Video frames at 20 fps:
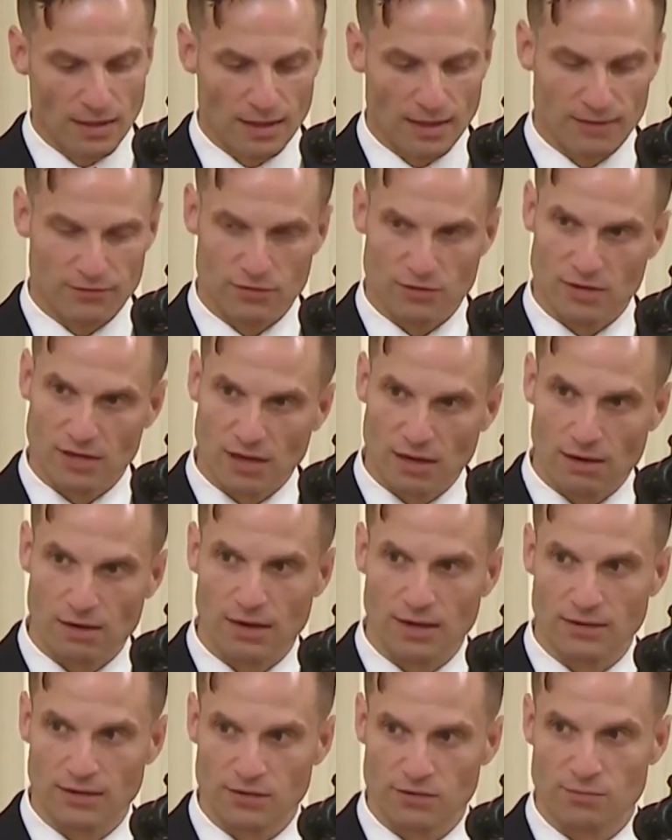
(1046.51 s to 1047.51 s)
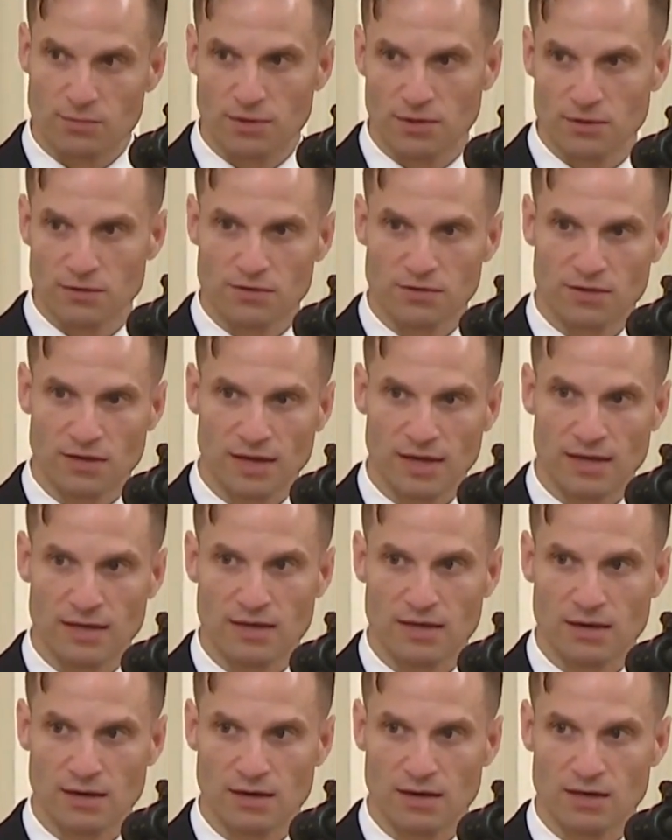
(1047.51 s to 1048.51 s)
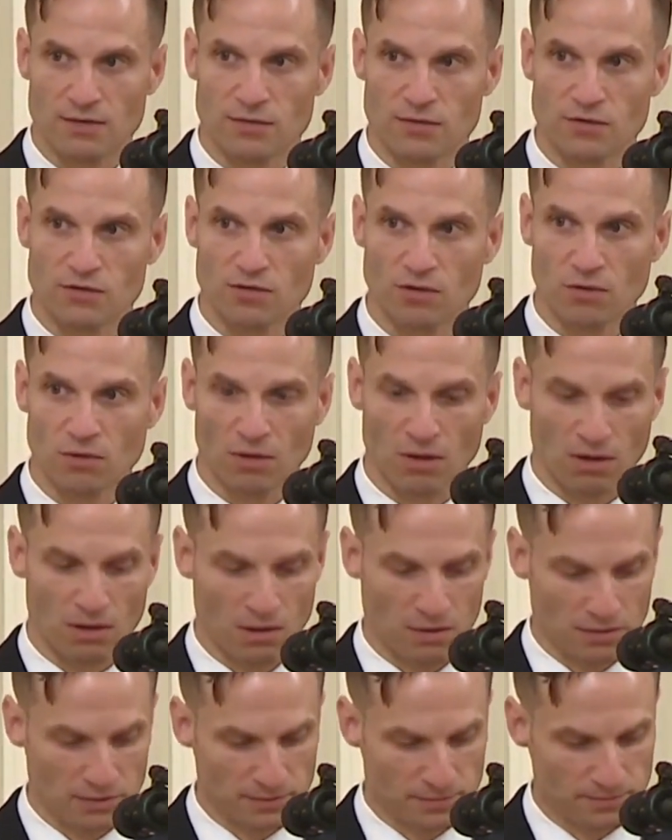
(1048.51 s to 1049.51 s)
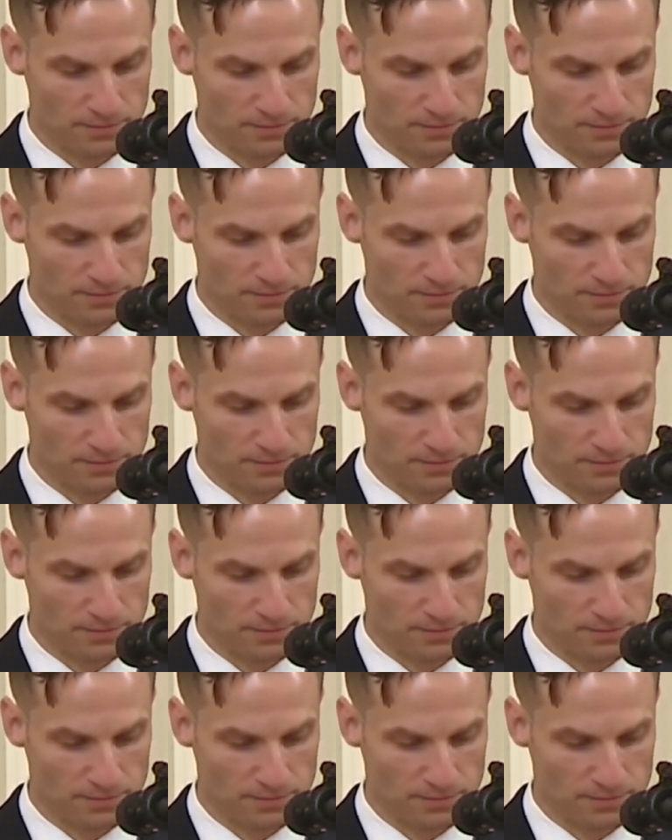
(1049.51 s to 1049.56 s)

After carrying these burdens that I had carried for so long,